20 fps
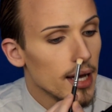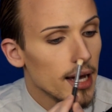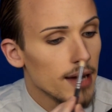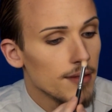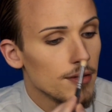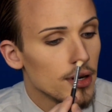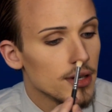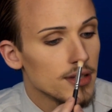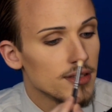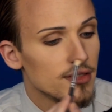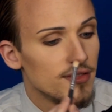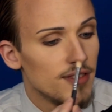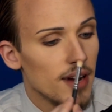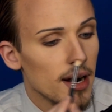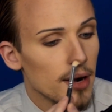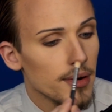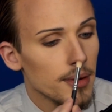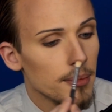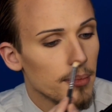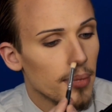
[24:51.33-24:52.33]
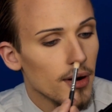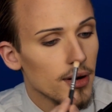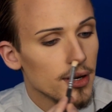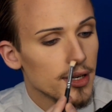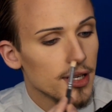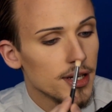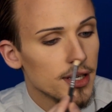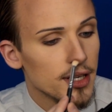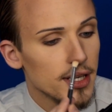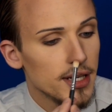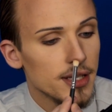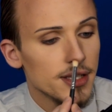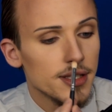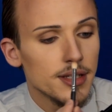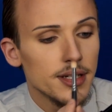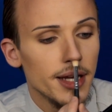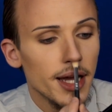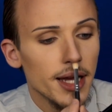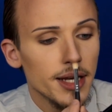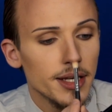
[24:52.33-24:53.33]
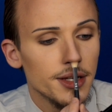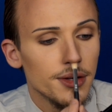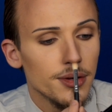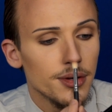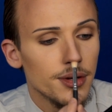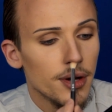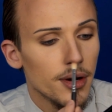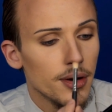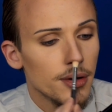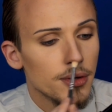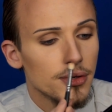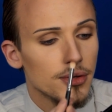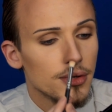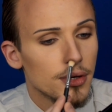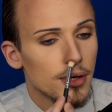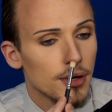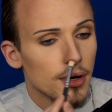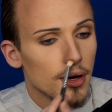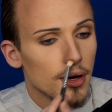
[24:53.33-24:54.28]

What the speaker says: And what is very important is that you go to the